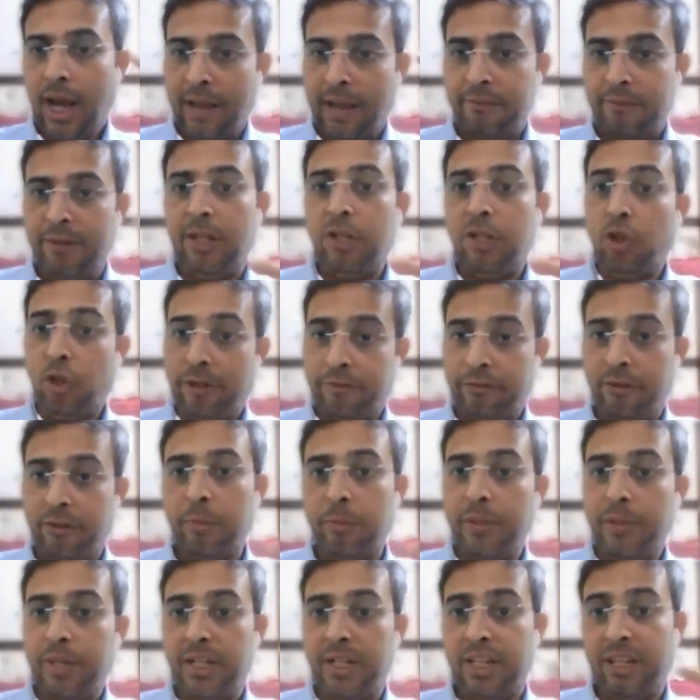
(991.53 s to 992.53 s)
I will
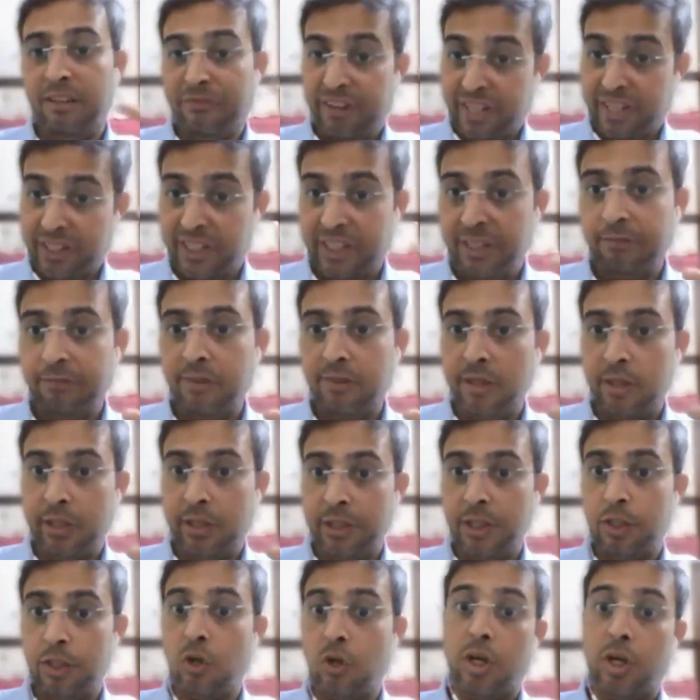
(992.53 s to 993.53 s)
never be an effective
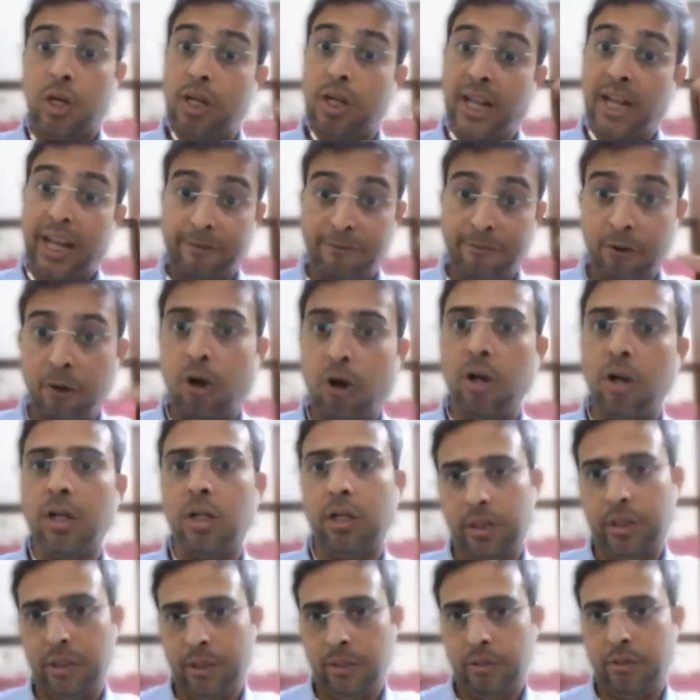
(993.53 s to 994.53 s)
learner or a
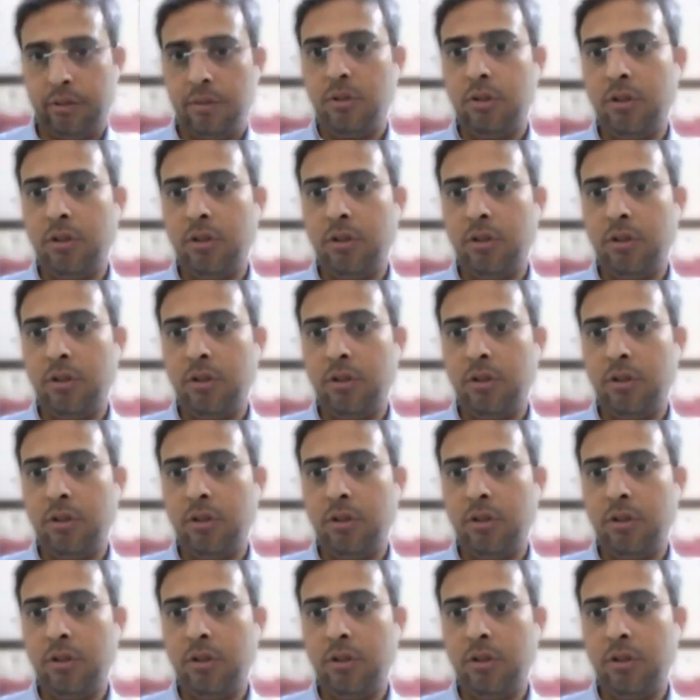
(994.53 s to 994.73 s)
lifelong learner.